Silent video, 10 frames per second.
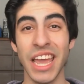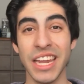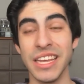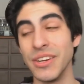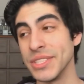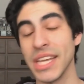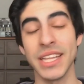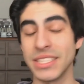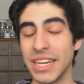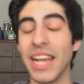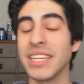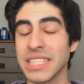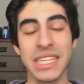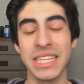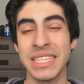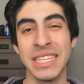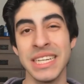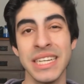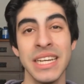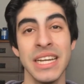And he goes like, that's an excellent
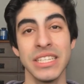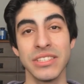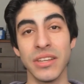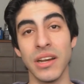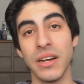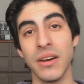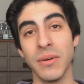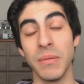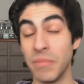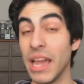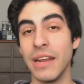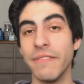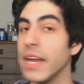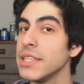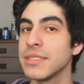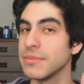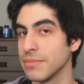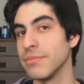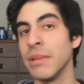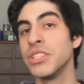idea. So my advice,
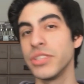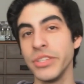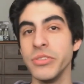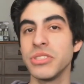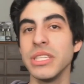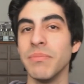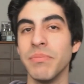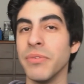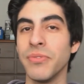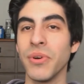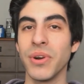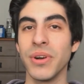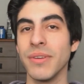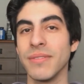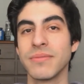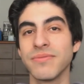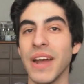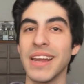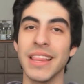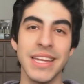make sure you sleep before
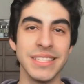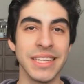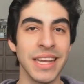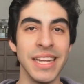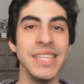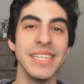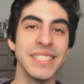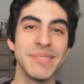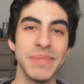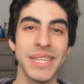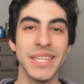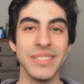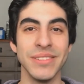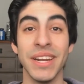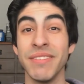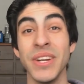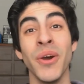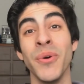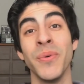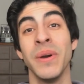finalizing ideas, because you never
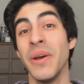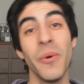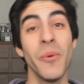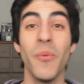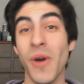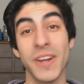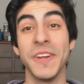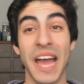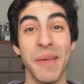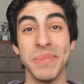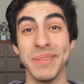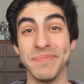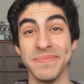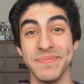know what could happen.